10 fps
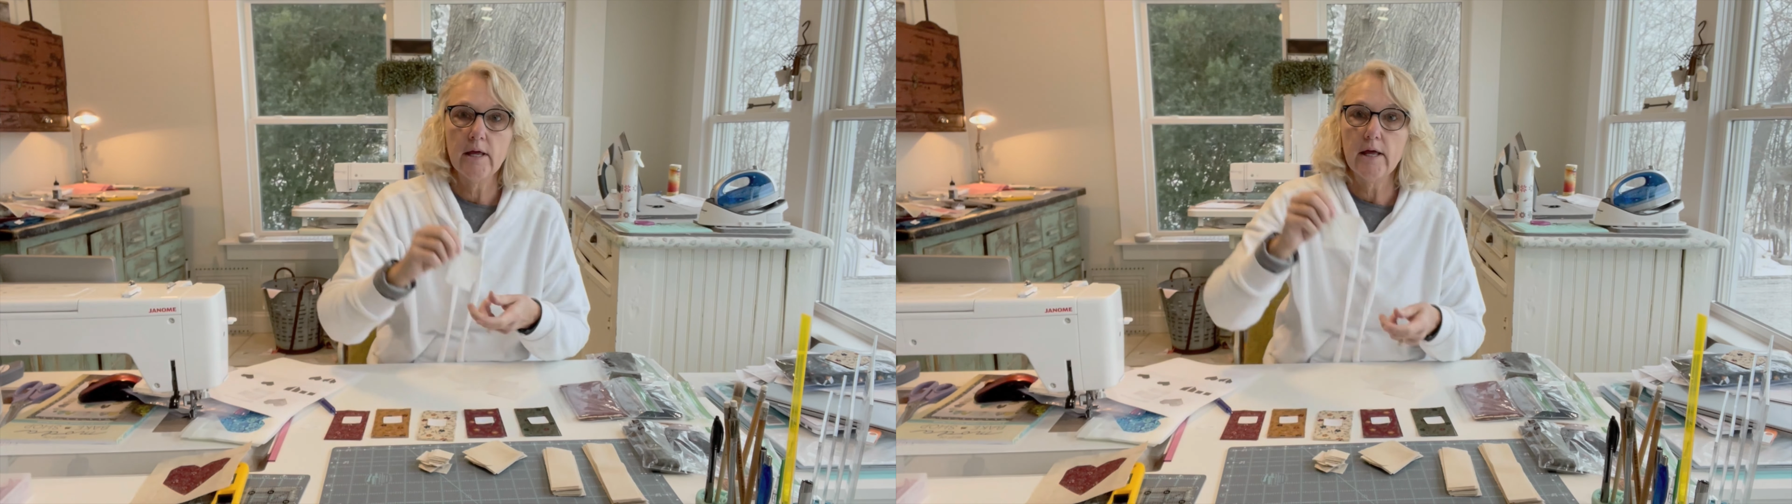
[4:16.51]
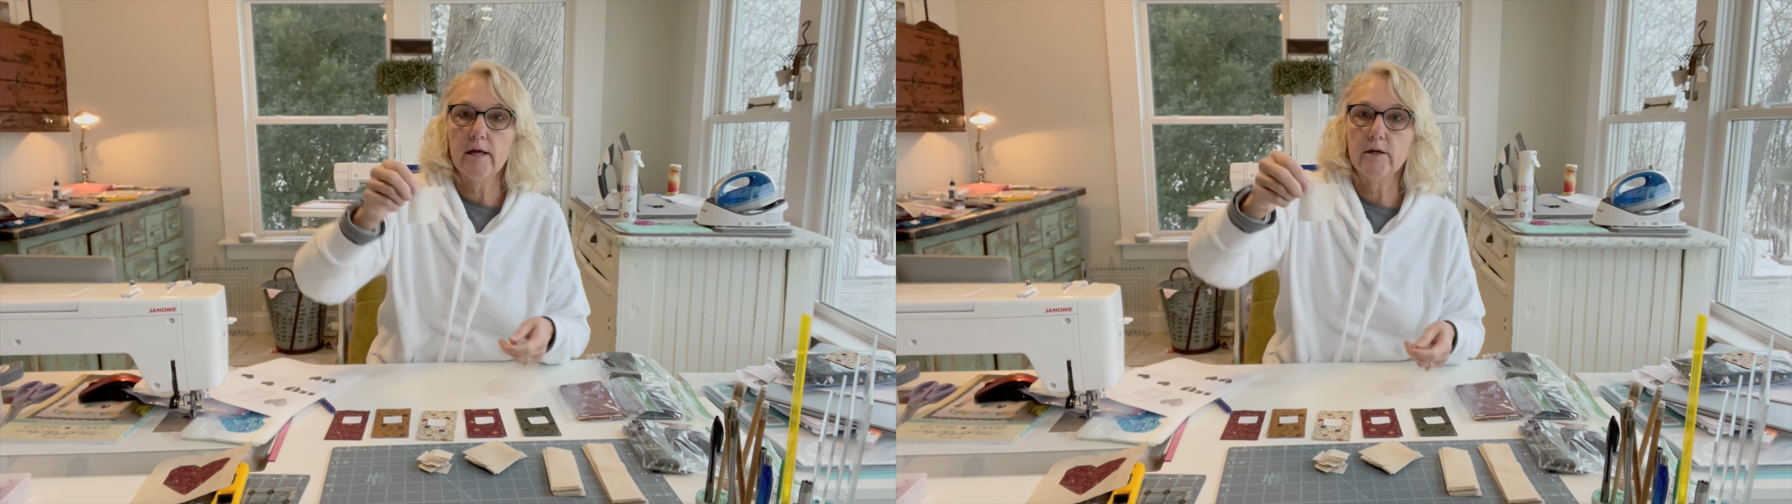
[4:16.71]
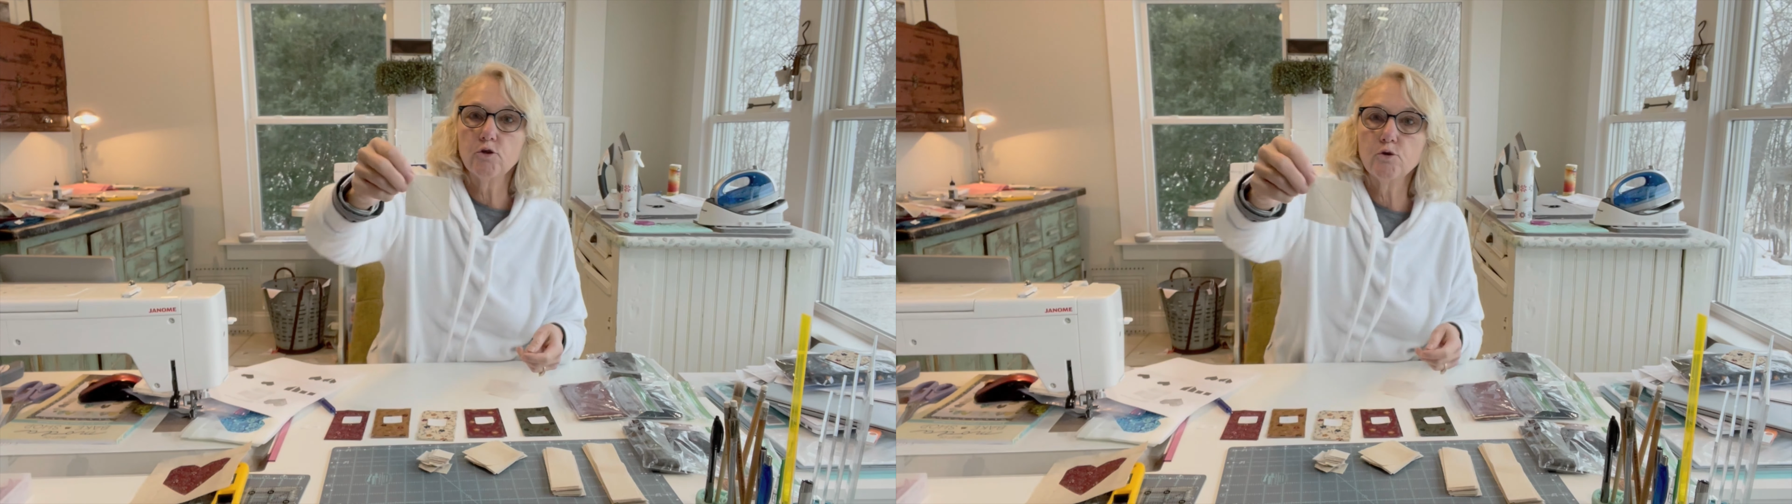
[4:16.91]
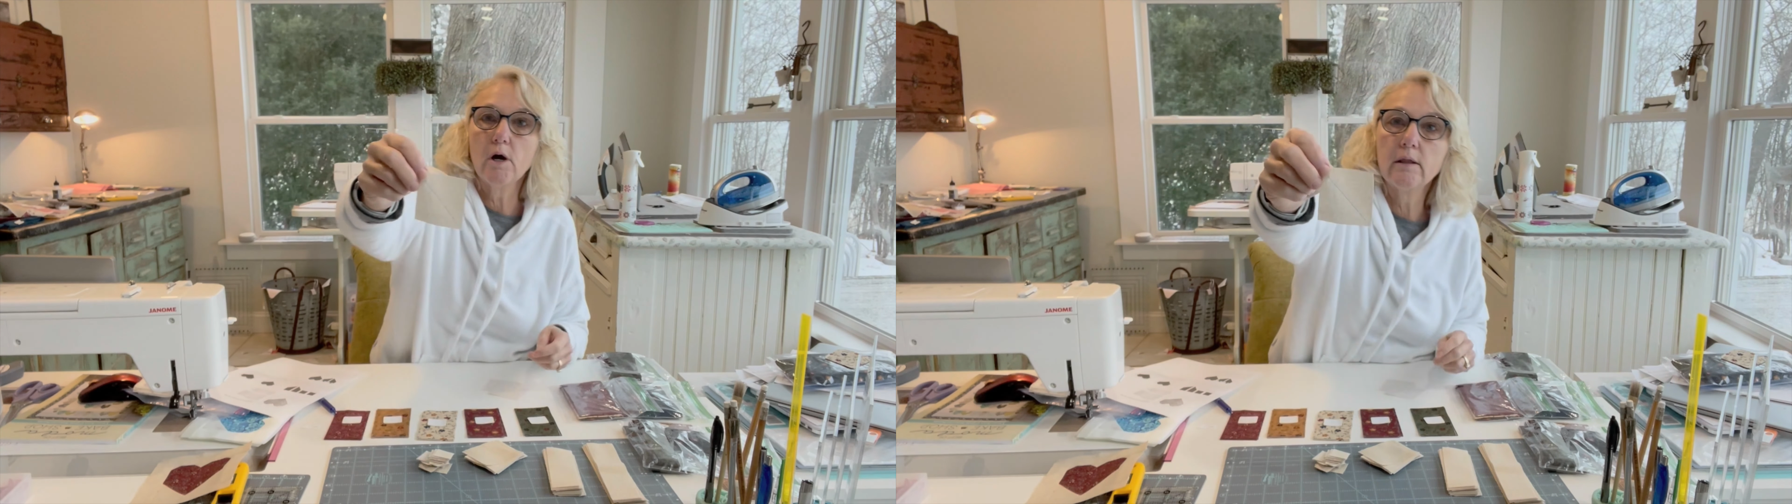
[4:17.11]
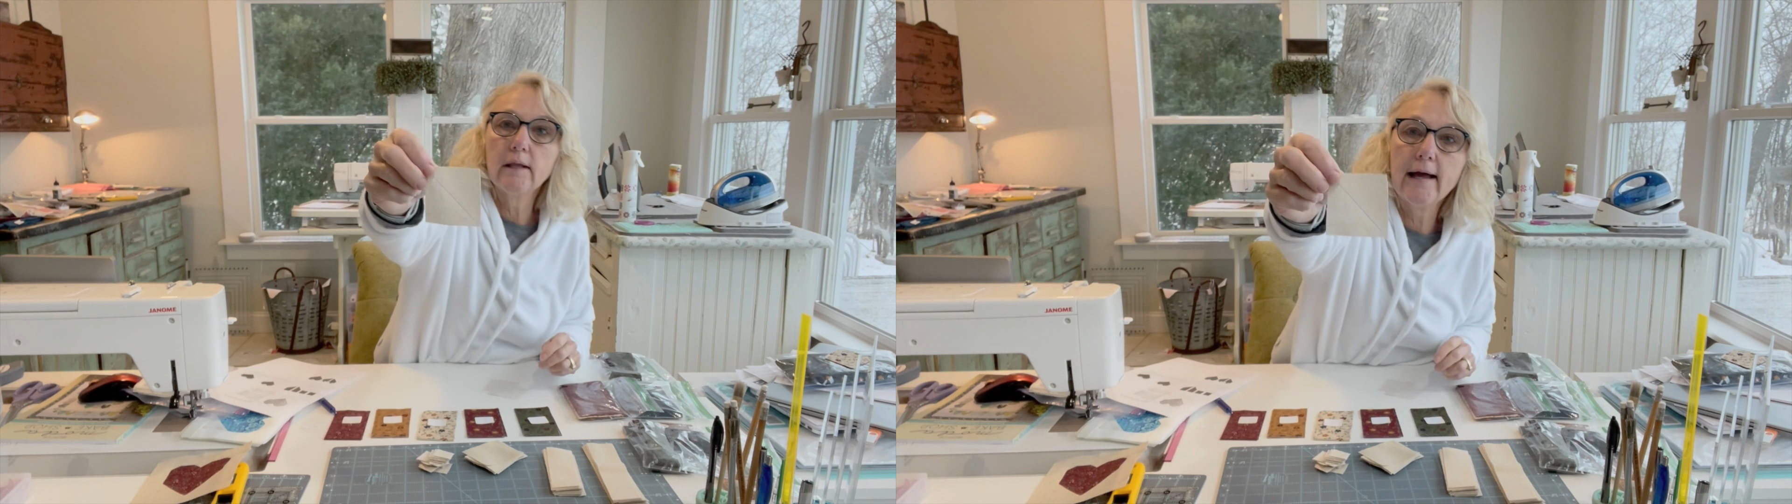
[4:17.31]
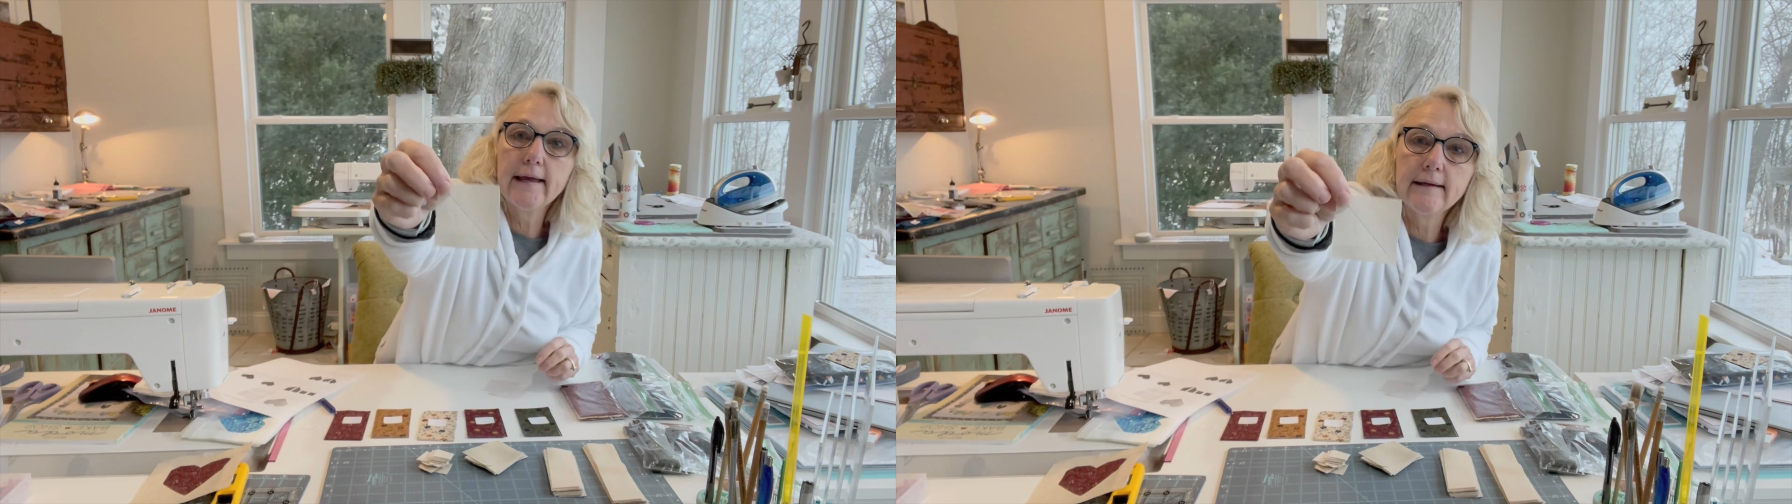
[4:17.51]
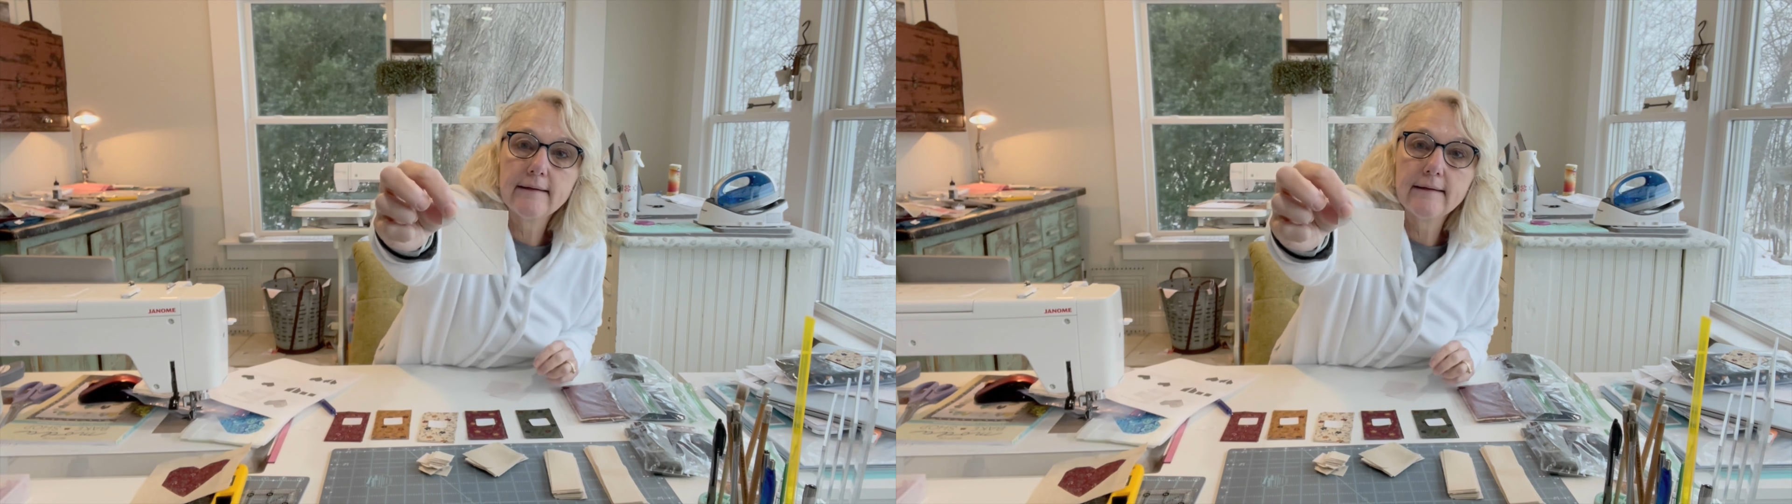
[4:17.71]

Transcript: and draw a line